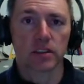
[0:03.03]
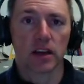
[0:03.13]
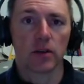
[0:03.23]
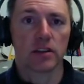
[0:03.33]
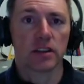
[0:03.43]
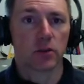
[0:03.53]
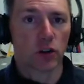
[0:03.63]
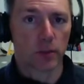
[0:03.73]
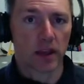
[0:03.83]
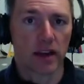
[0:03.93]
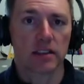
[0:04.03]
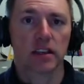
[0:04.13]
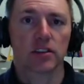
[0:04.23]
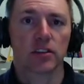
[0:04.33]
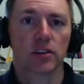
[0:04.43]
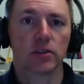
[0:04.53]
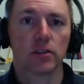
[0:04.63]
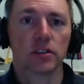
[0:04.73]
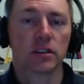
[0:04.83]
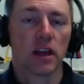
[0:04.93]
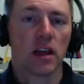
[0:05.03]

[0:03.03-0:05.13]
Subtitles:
now into the quantum mechanics section of the course.